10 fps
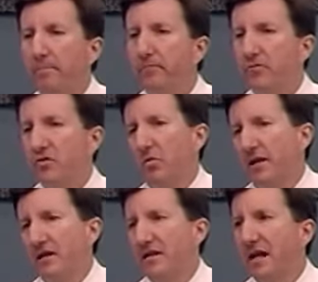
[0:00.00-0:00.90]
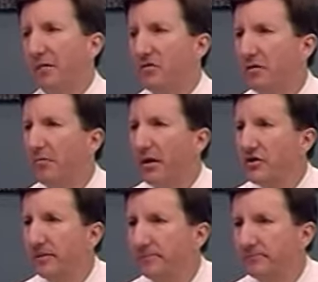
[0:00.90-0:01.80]
So we establish a
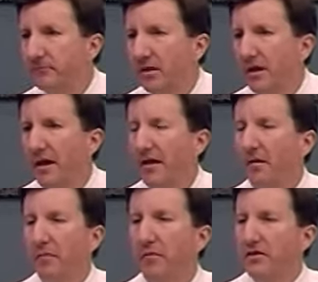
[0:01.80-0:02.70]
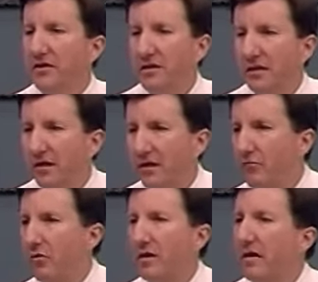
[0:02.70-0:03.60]
budget, and a budget is nothing
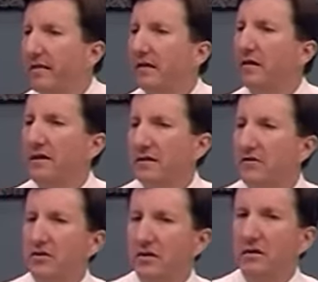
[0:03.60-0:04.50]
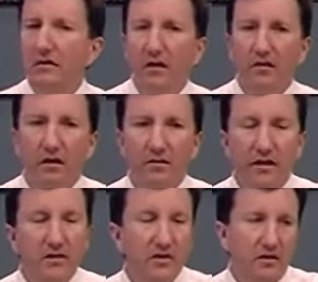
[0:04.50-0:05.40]
more, nothing less than just a
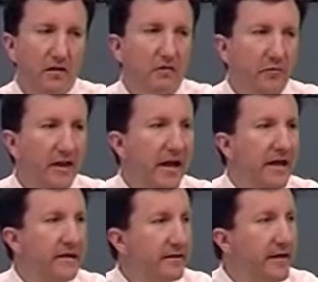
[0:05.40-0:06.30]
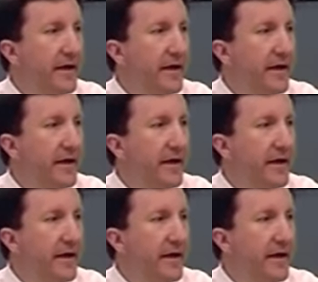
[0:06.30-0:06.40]
list of planned